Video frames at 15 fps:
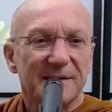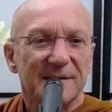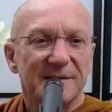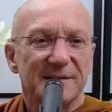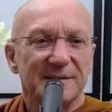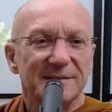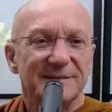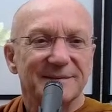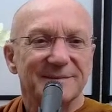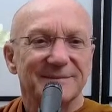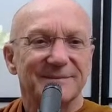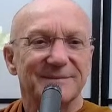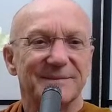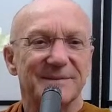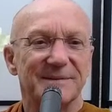Uh,
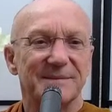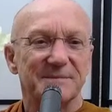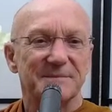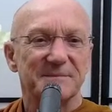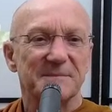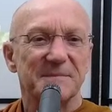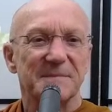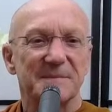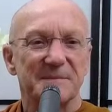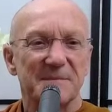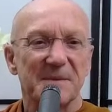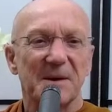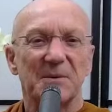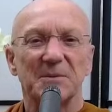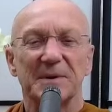
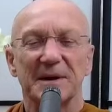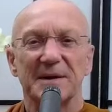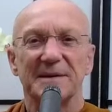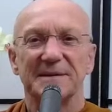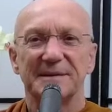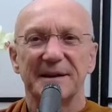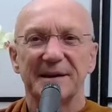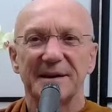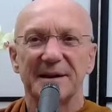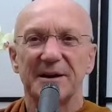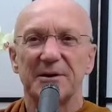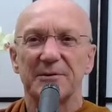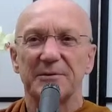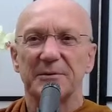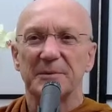okay, take
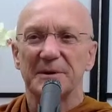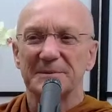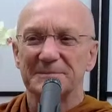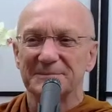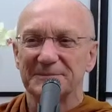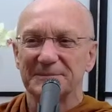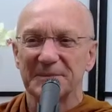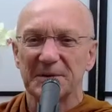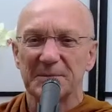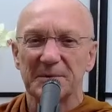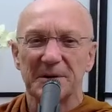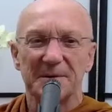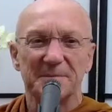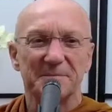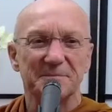care, everyone. Bye
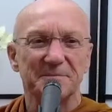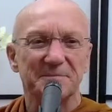bye.